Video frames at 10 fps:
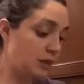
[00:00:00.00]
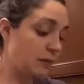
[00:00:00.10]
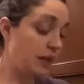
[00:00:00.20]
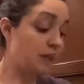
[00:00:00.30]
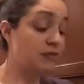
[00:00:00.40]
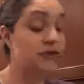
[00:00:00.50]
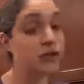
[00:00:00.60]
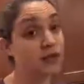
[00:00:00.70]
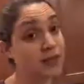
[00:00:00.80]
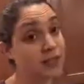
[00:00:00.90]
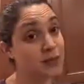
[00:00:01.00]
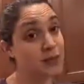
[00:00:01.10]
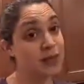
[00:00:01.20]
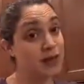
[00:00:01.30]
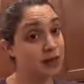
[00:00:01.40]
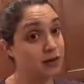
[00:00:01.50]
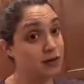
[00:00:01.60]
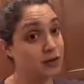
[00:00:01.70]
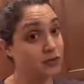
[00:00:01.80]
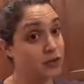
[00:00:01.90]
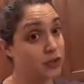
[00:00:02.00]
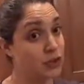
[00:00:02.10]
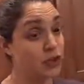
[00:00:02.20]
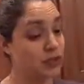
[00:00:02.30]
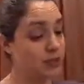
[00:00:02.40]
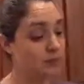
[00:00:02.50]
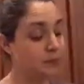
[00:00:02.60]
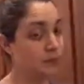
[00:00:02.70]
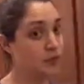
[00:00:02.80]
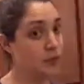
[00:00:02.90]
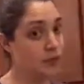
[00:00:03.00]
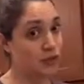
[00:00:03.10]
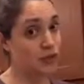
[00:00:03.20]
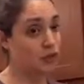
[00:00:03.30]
My original recipe had called for sugar. Using